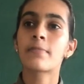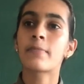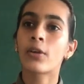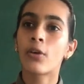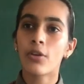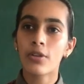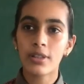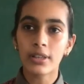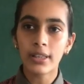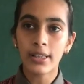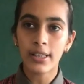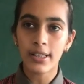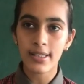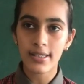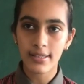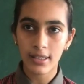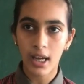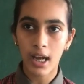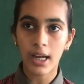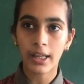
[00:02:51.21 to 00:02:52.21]
because it is
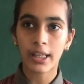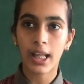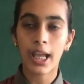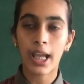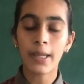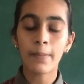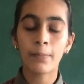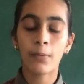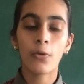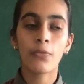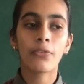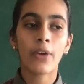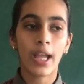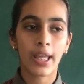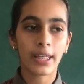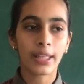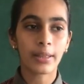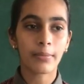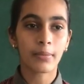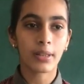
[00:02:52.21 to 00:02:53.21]
a type of
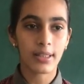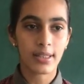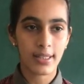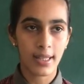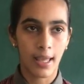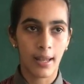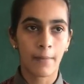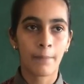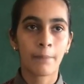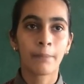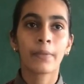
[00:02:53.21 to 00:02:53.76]
animal cell.